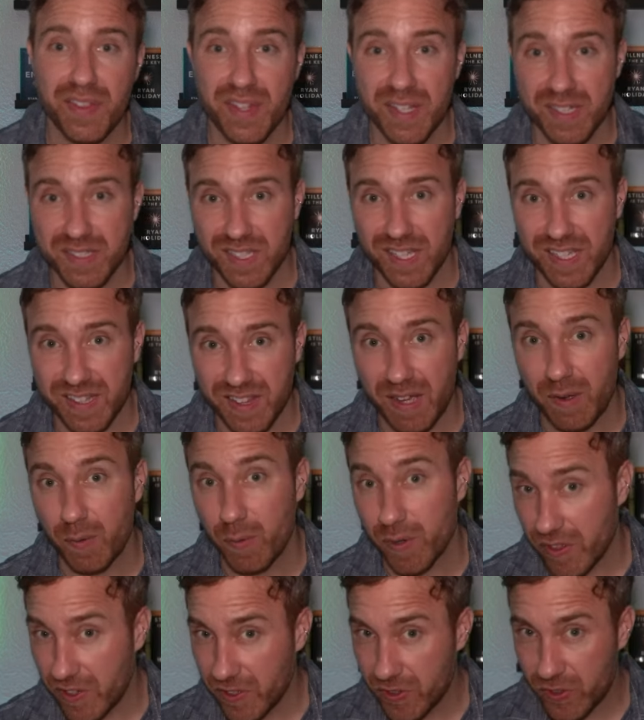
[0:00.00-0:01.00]
things like that,
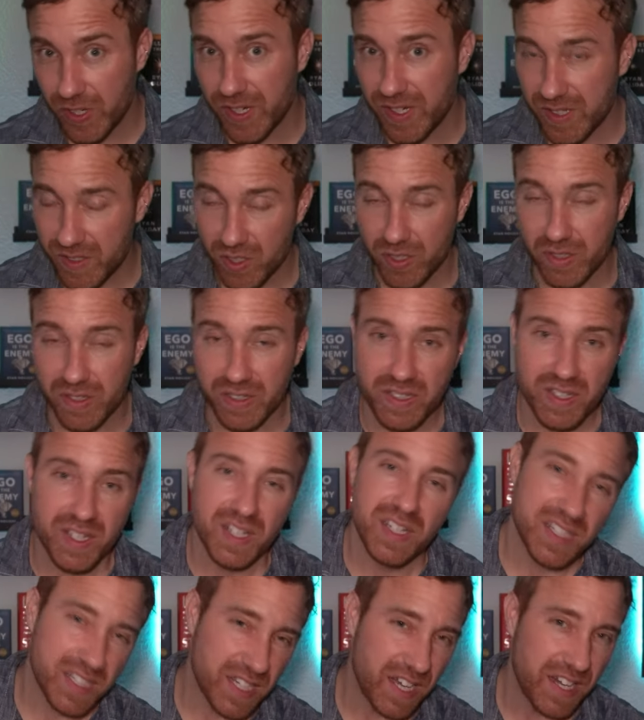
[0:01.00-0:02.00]
where the trains are
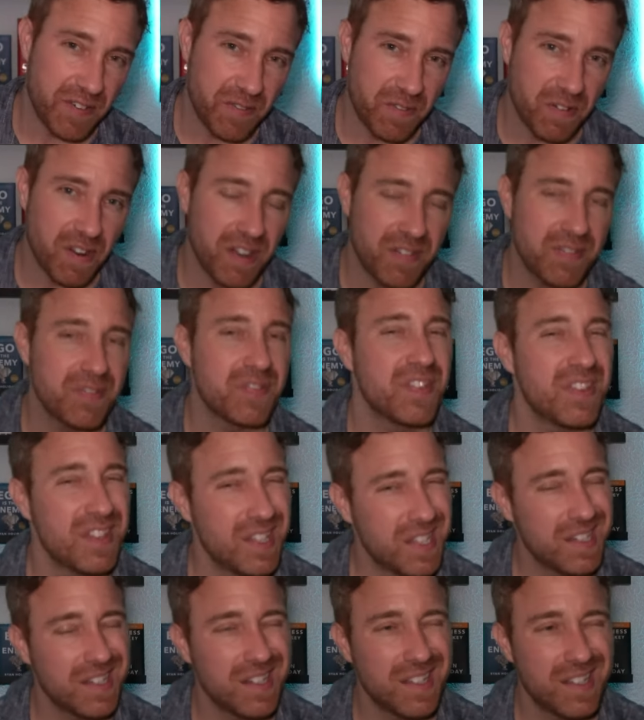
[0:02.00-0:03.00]
kind of rough,
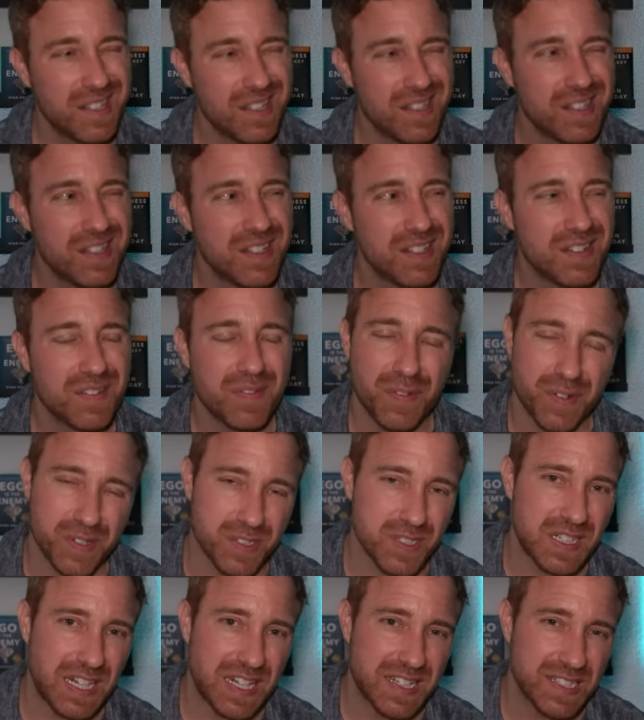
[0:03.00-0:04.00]
then first
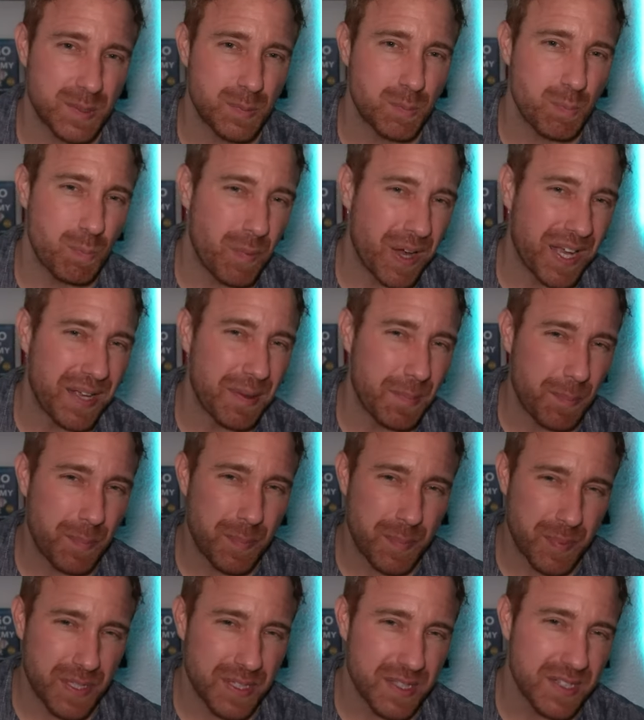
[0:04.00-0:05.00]
class might
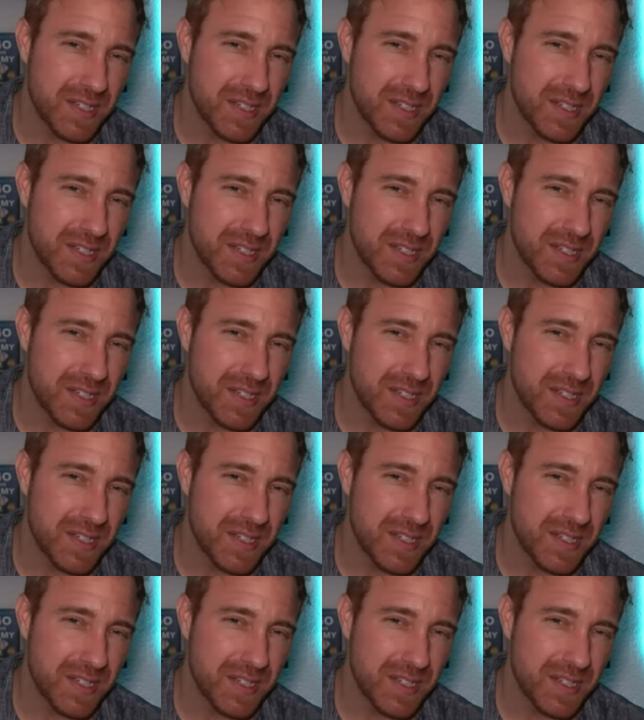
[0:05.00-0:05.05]
be